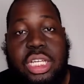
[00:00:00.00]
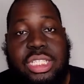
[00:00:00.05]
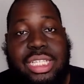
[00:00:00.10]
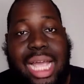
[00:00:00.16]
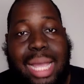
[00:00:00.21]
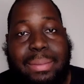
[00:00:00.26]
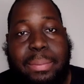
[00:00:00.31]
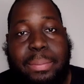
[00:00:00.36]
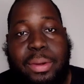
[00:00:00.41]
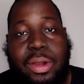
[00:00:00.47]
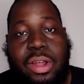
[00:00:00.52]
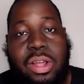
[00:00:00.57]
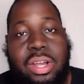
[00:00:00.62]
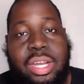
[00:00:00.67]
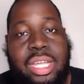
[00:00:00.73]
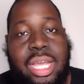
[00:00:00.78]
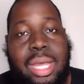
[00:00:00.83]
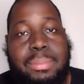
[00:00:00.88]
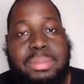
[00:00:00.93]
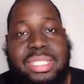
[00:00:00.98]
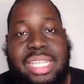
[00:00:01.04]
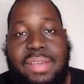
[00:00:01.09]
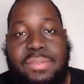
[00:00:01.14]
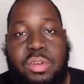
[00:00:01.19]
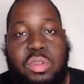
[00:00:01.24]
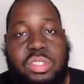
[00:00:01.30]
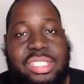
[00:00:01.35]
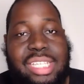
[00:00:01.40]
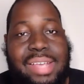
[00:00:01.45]
good job apparently. Um,
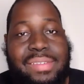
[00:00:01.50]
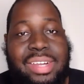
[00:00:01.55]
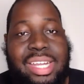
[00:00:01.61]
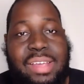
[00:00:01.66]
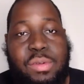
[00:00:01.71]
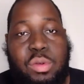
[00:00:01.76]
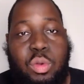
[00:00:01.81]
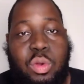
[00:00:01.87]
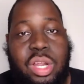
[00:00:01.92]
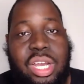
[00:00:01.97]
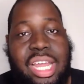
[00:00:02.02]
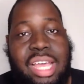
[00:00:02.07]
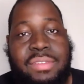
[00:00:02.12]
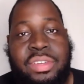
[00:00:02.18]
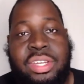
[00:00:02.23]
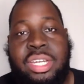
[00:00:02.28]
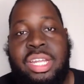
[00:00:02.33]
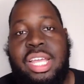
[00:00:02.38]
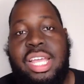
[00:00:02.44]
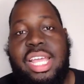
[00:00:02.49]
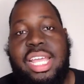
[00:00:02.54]
seven on seven, 11 on 11,